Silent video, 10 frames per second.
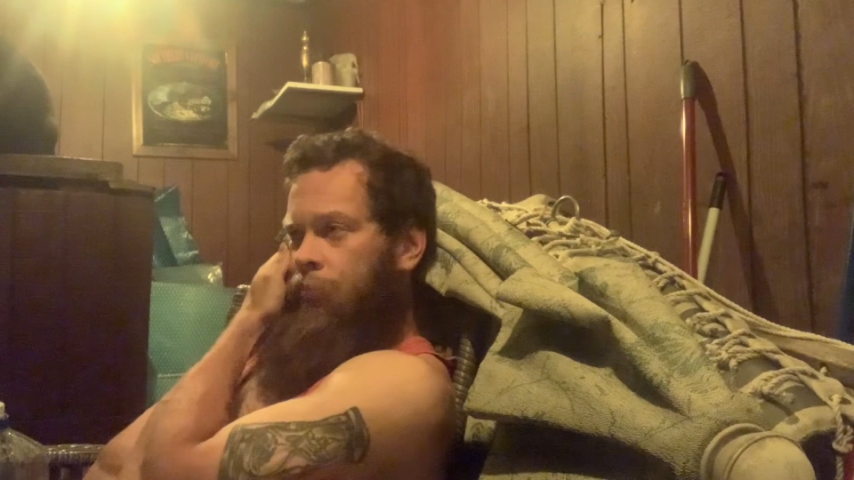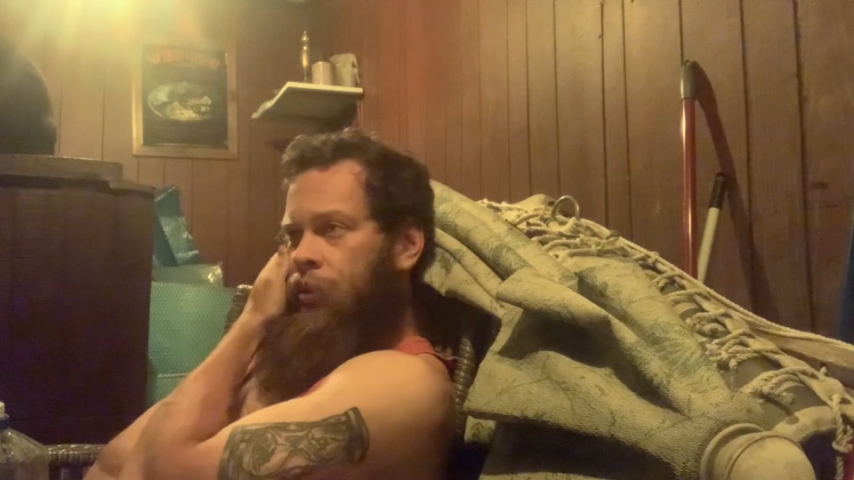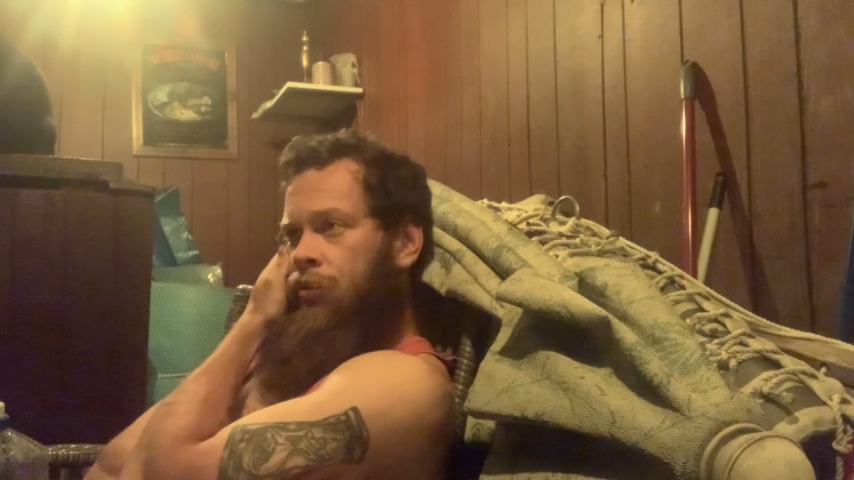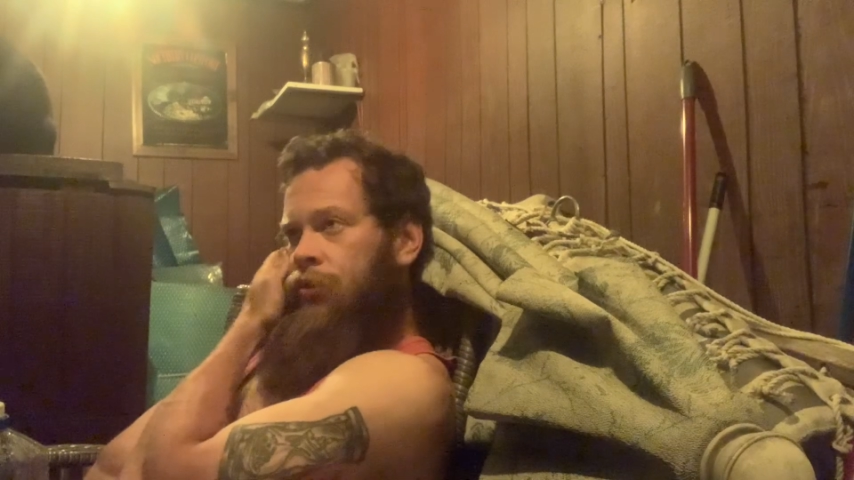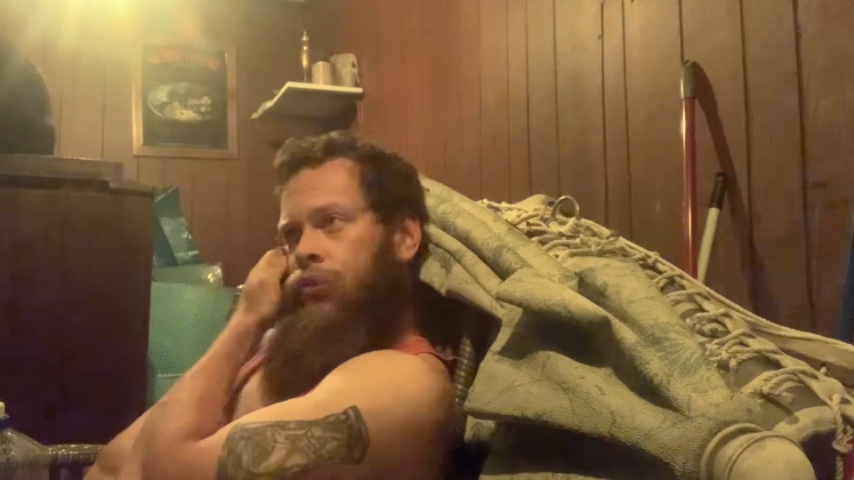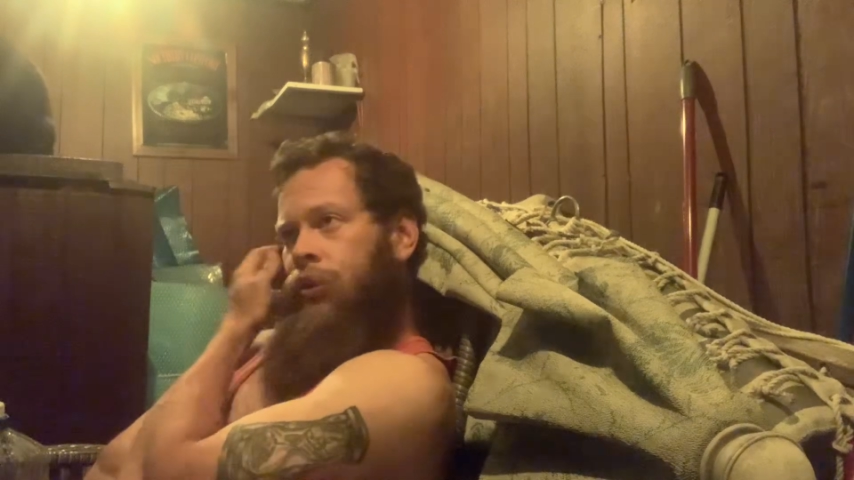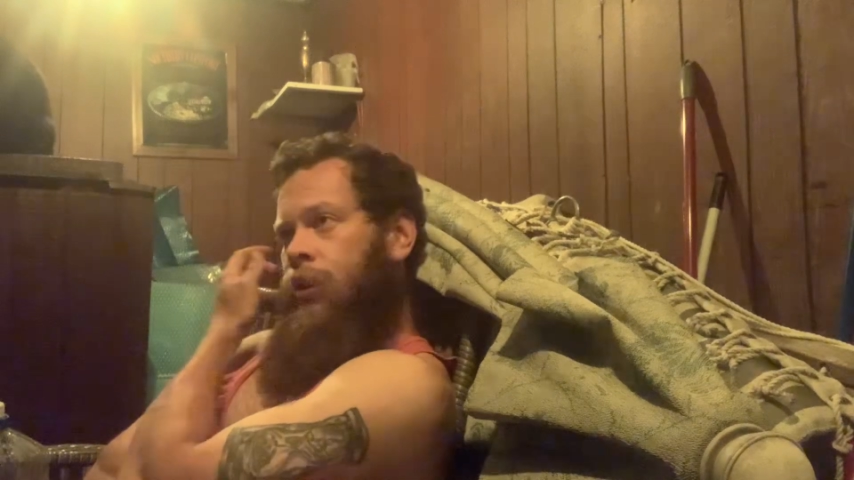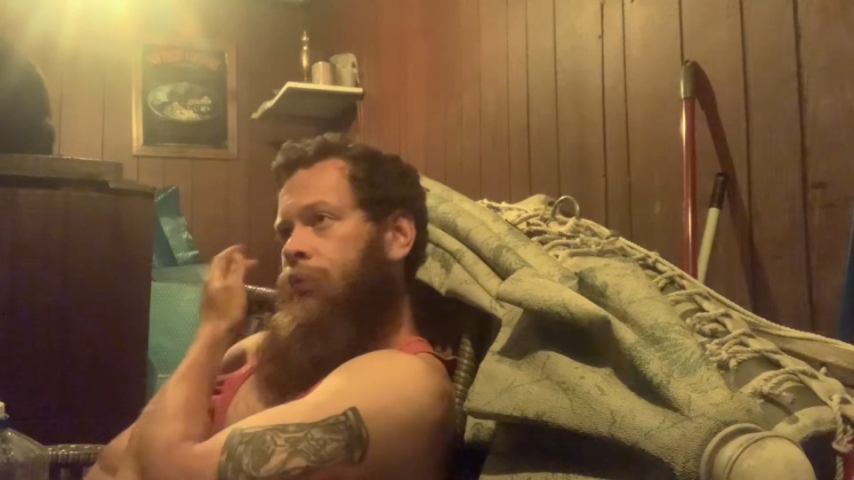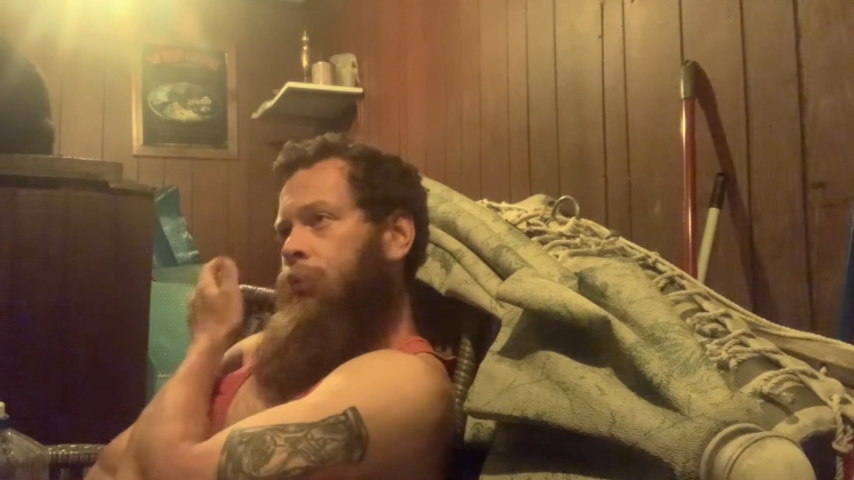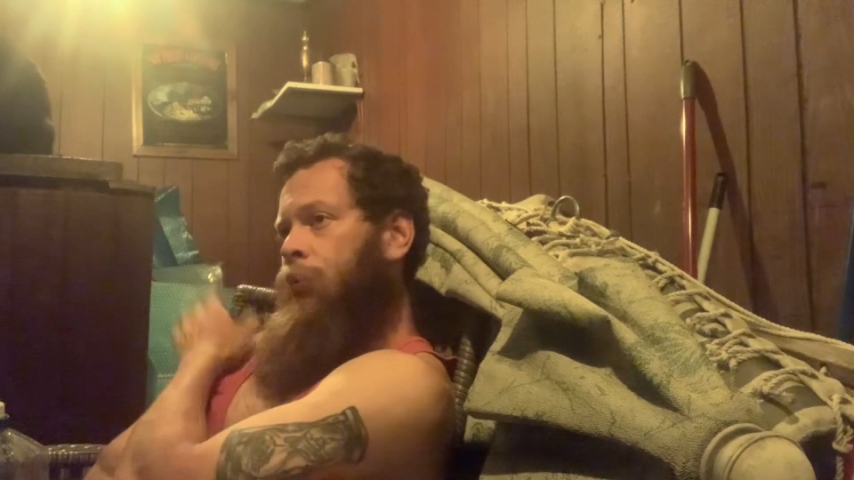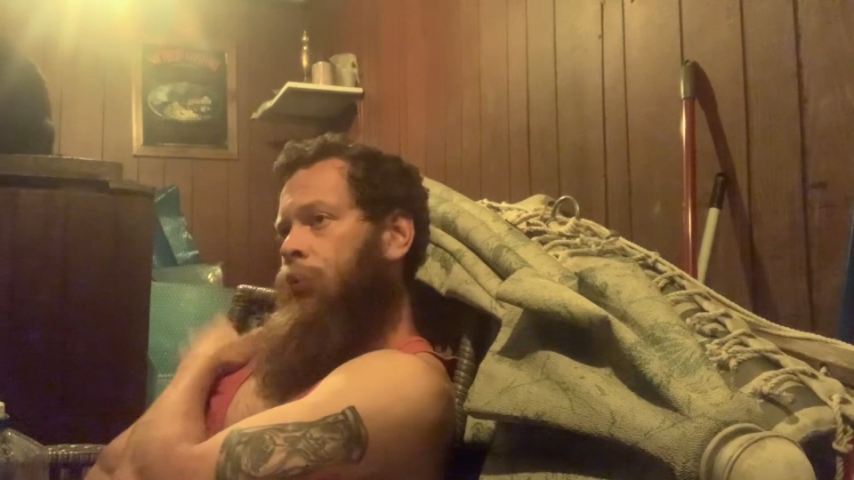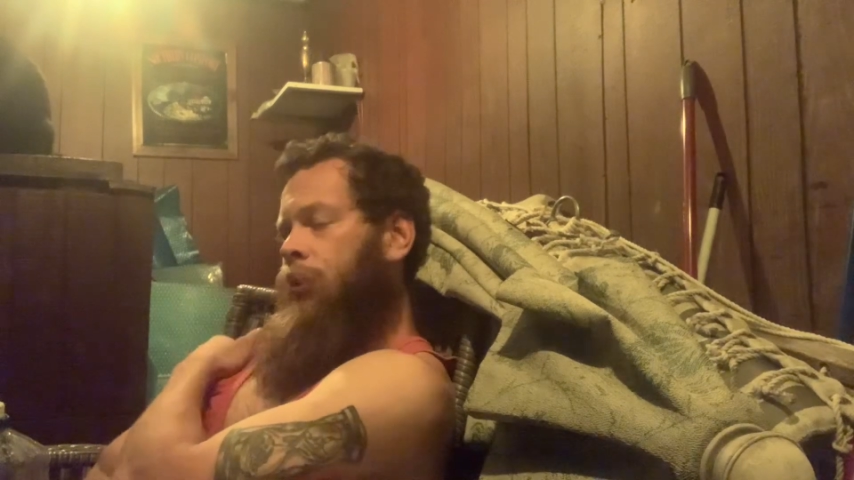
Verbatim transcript: because none of it will